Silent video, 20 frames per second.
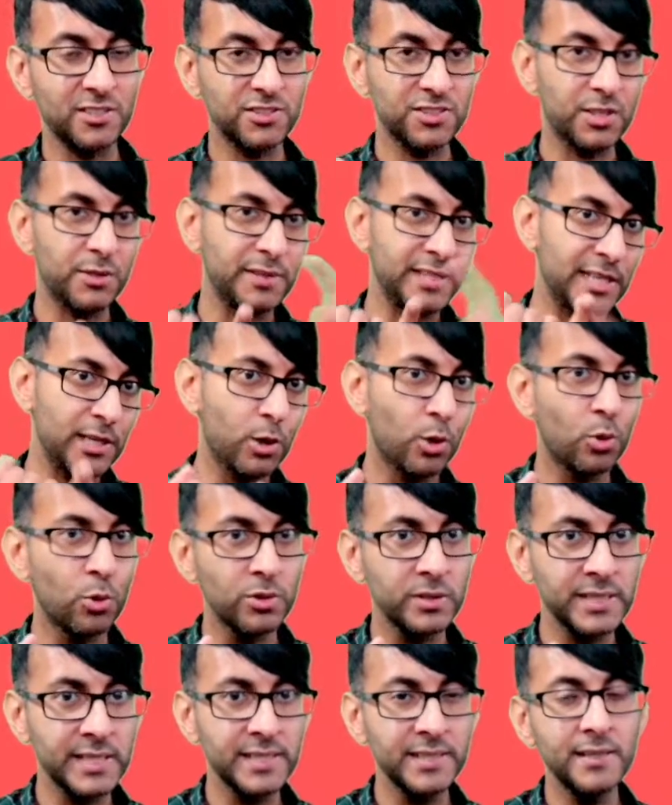So the
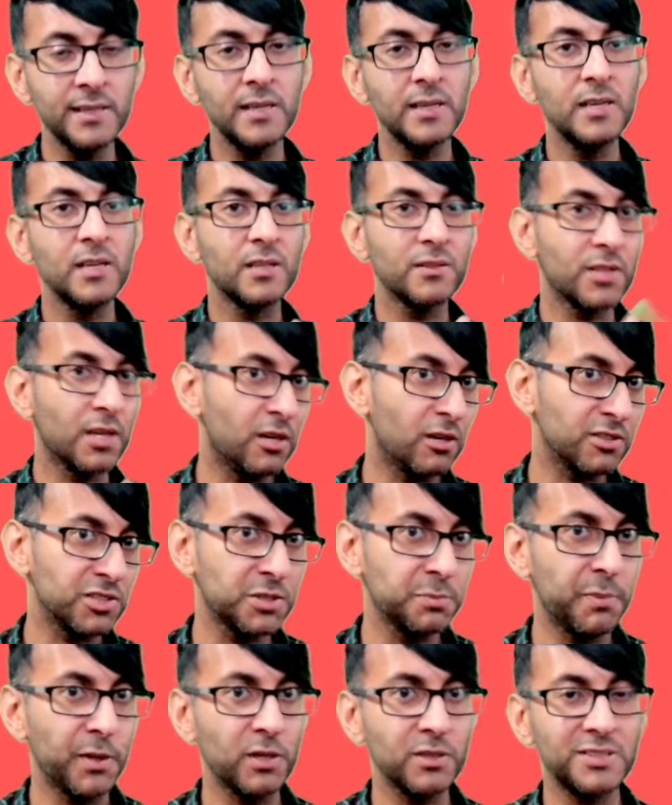accordion, the
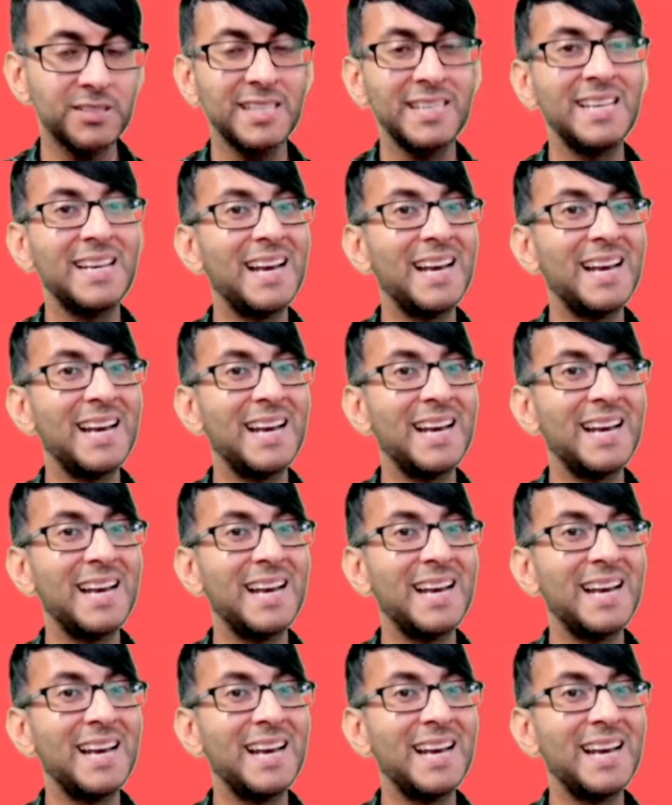hotspots,